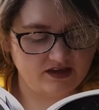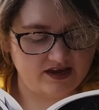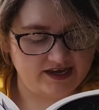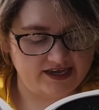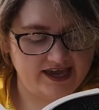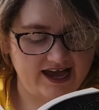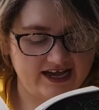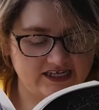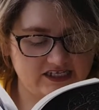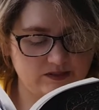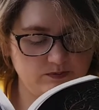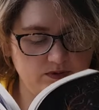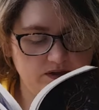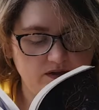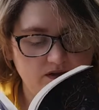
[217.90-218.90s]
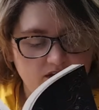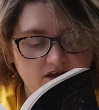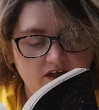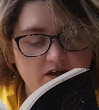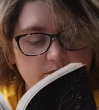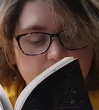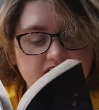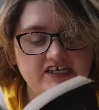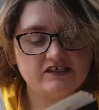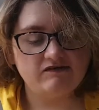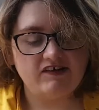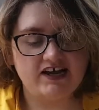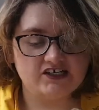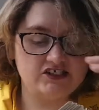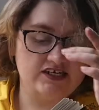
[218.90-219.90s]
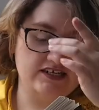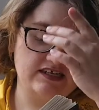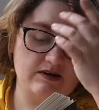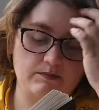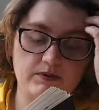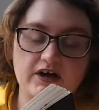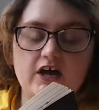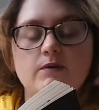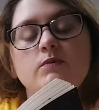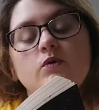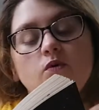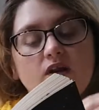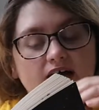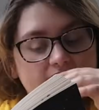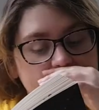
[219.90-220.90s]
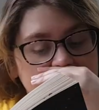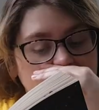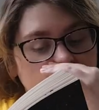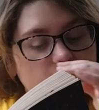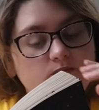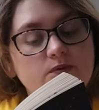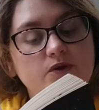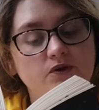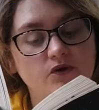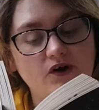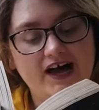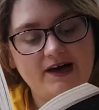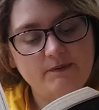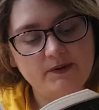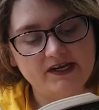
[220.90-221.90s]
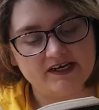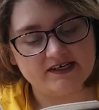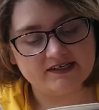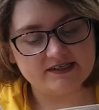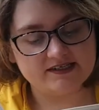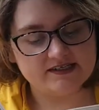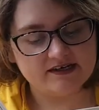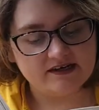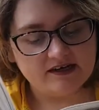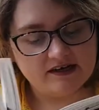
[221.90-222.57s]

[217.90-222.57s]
I gasp. Mitch flashes a purple light of pure happiness.